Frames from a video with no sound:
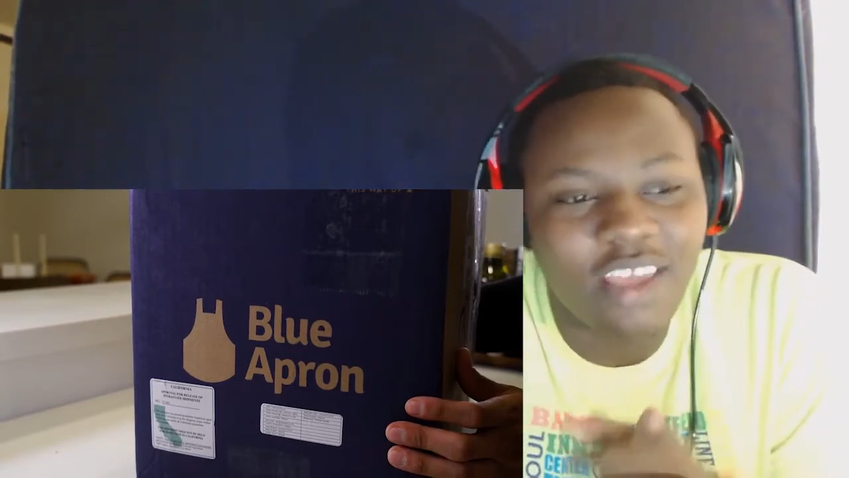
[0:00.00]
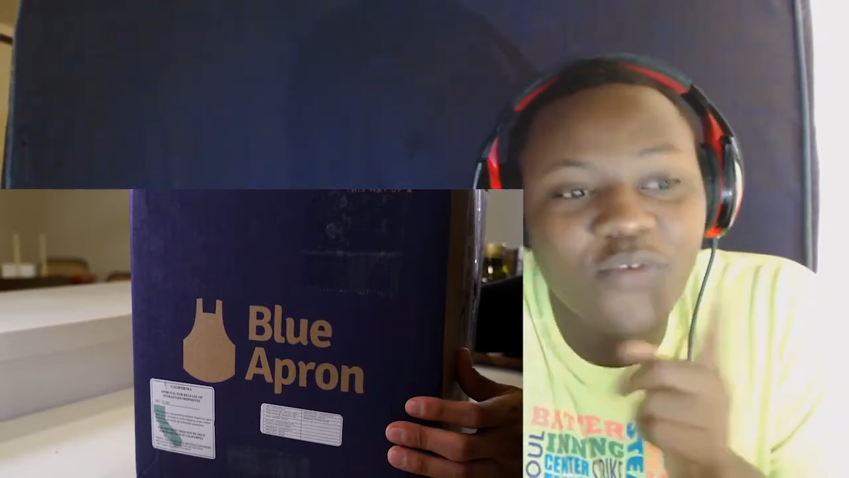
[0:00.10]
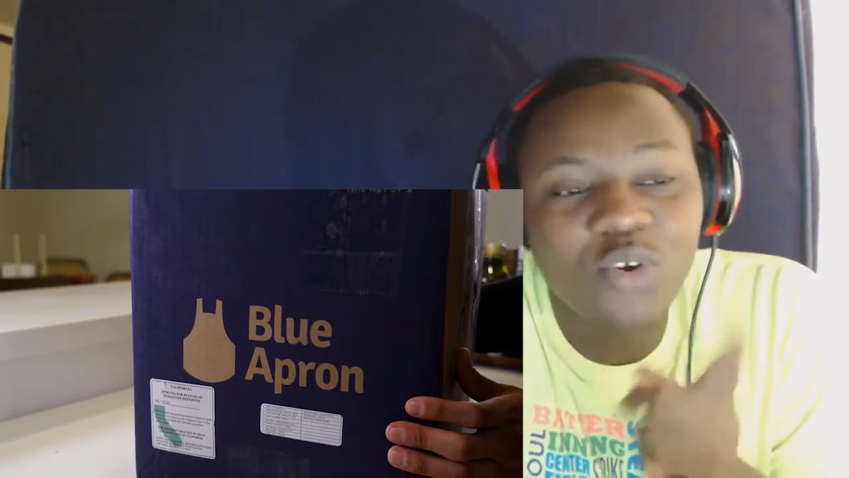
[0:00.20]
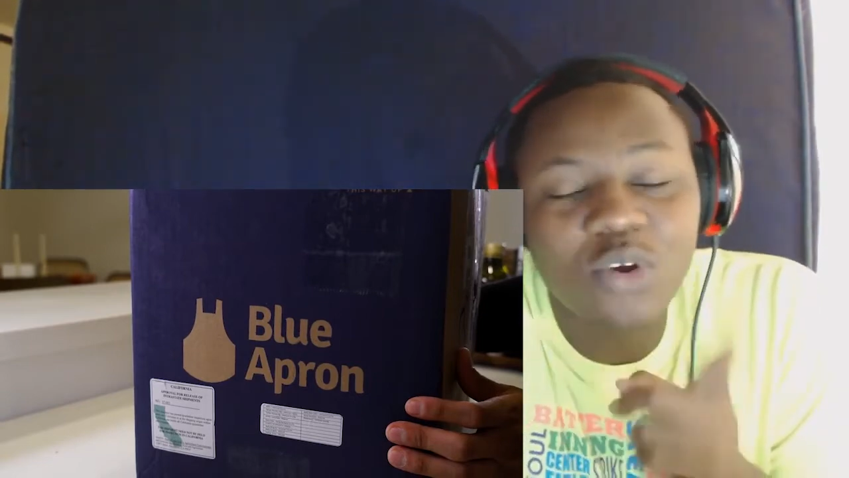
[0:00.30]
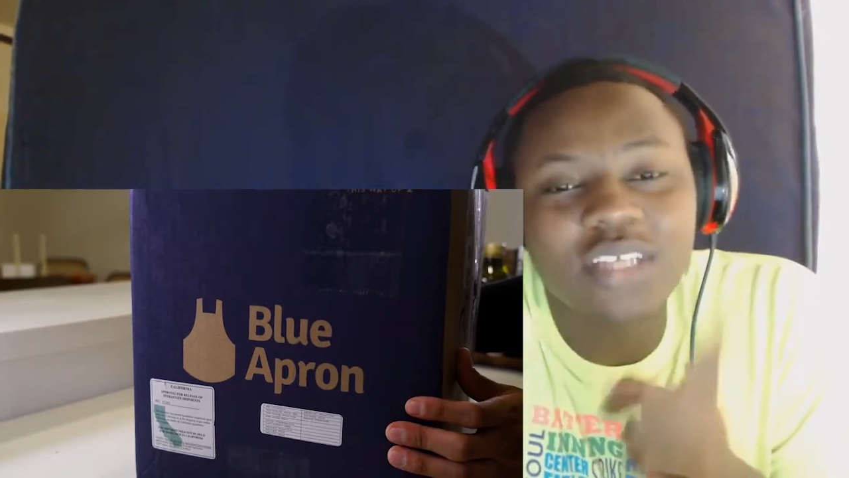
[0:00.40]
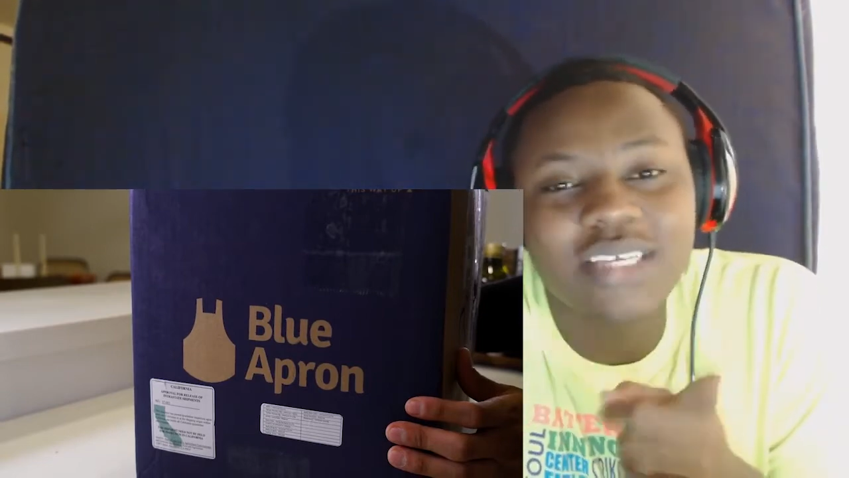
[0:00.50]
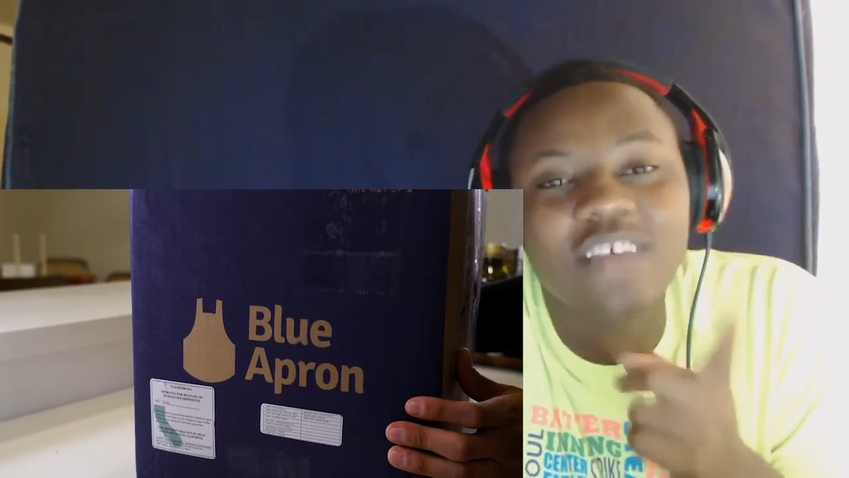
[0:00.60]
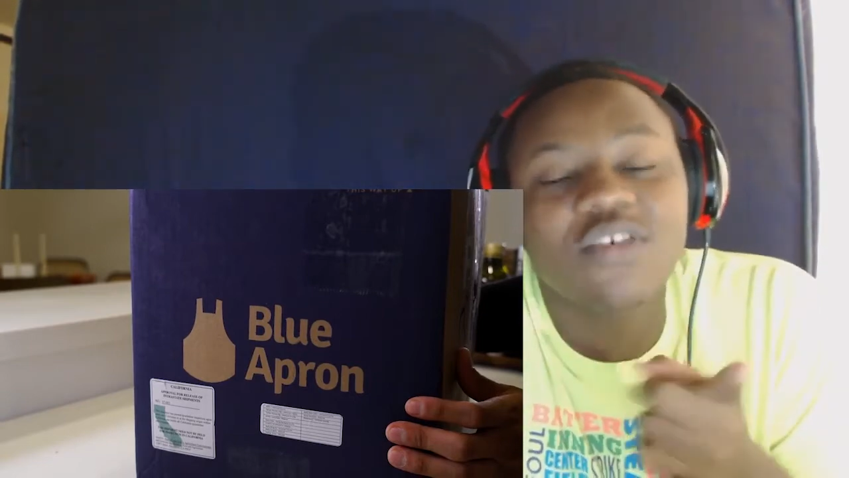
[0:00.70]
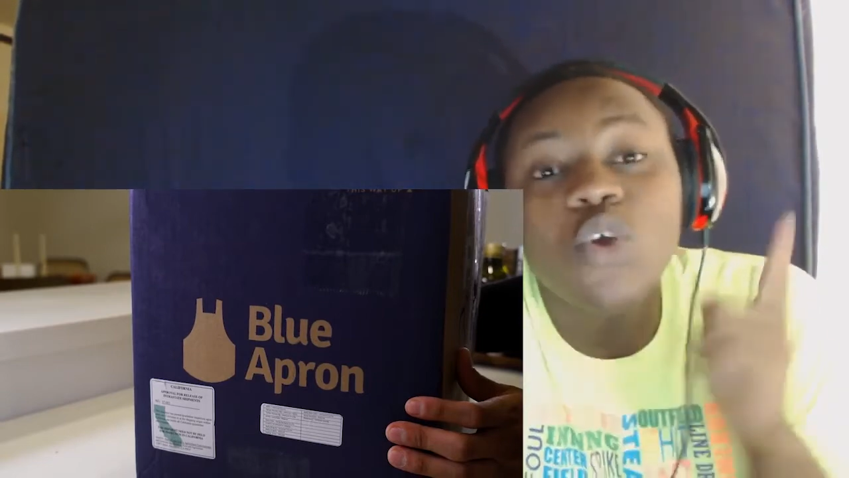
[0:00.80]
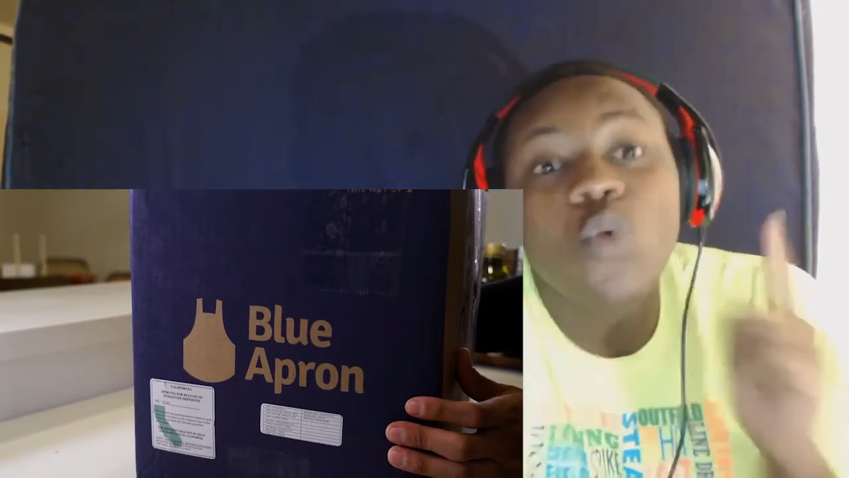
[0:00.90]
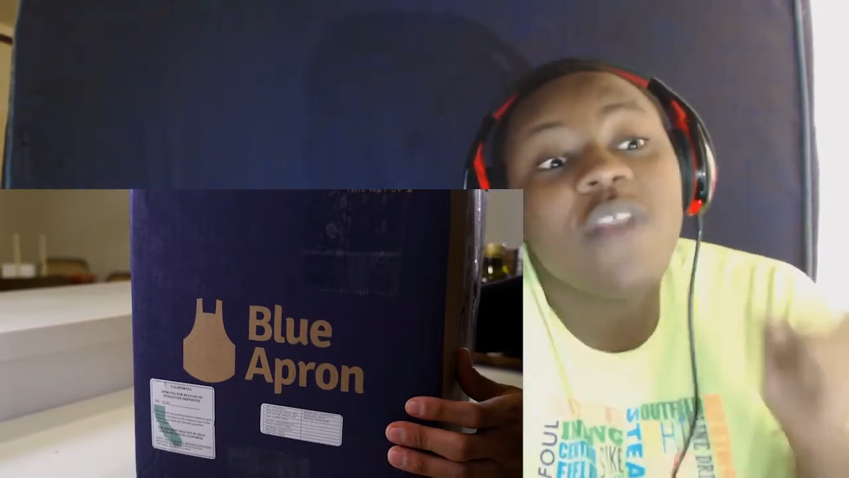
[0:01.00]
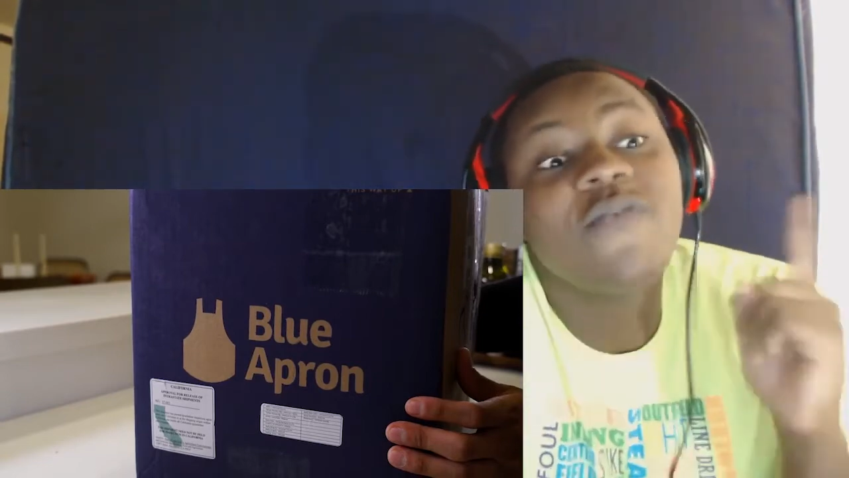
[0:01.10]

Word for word: If you do this, guys, you will